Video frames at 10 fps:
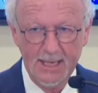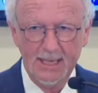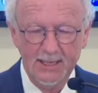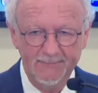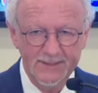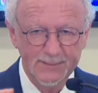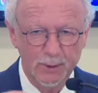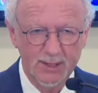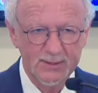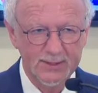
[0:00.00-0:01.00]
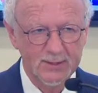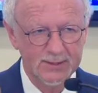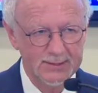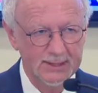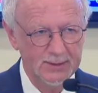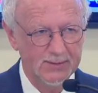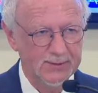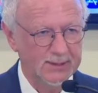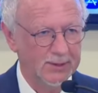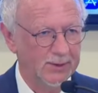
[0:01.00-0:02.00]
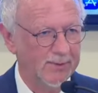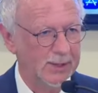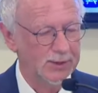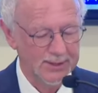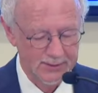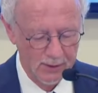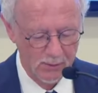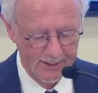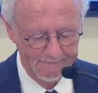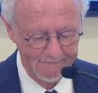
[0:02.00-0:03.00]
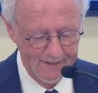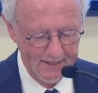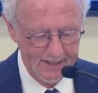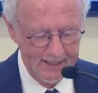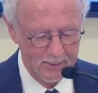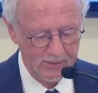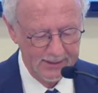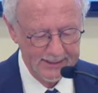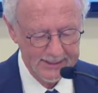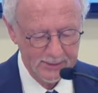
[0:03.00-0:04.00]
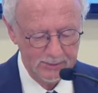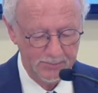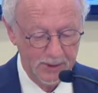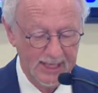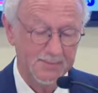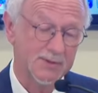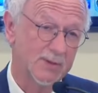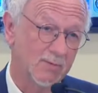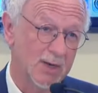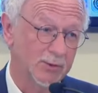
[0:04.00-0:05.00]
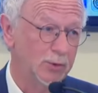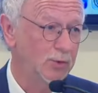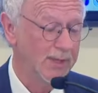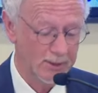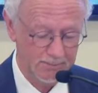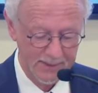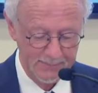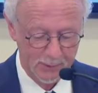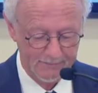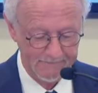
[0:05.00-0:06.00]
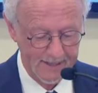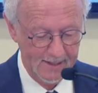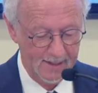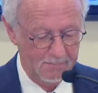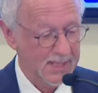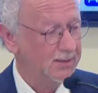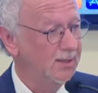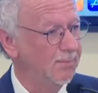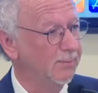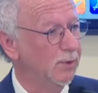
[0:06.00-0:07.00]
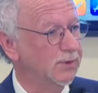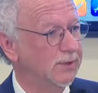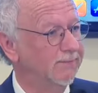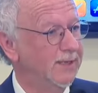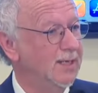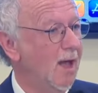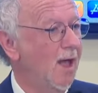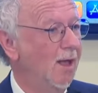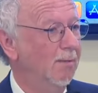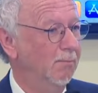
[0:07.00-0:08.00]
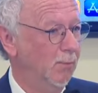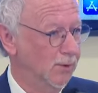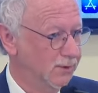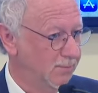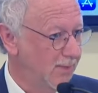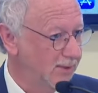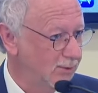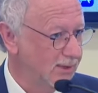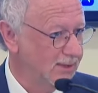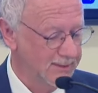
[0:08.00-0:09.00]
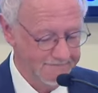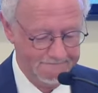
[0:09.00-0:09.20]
if this process continues in the direction it's going, it could lead to perhaps around 2 million people, mainly members of the Muslim minority,